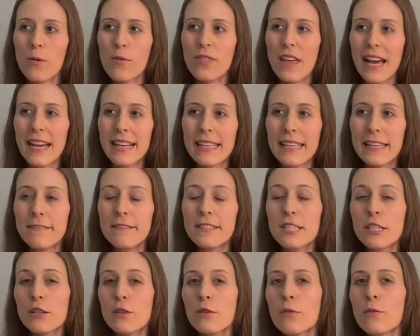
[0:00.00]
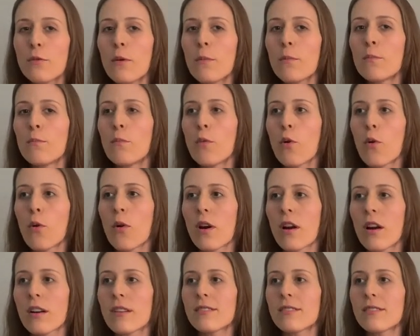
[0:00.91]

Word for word: that gives you more